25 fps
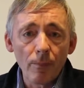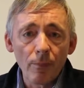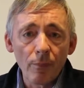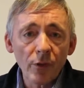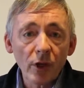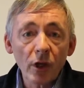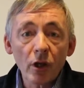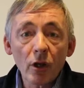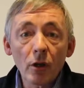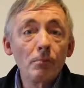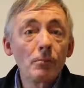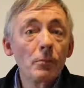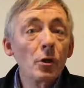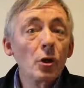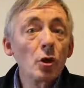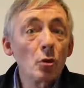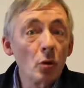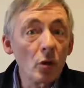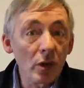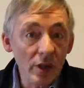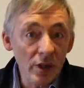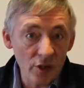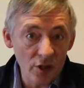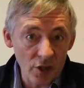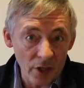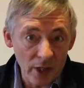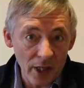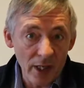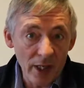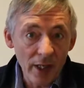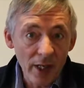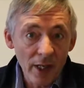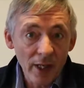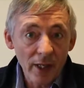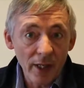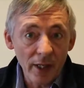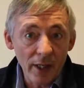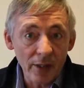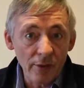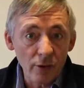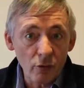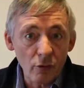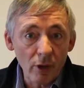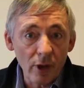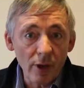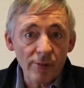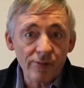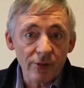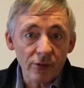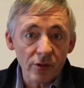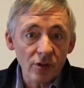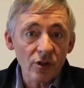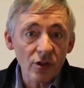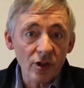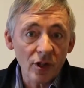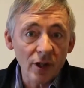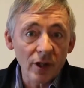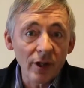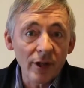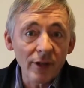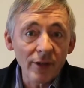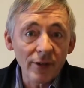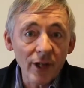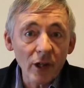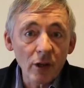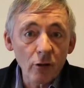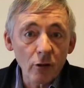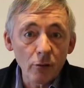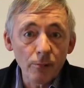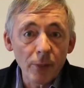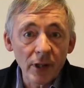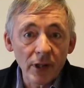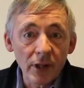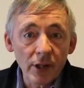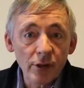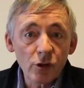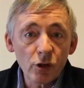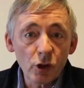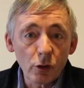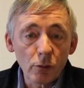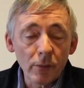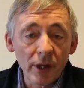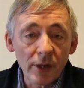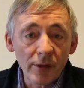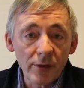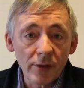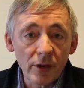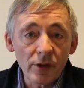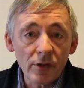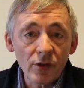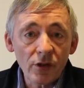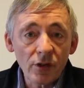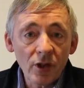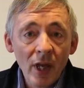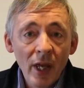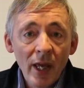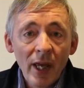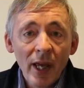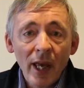community in the reference line, that would be tremendous.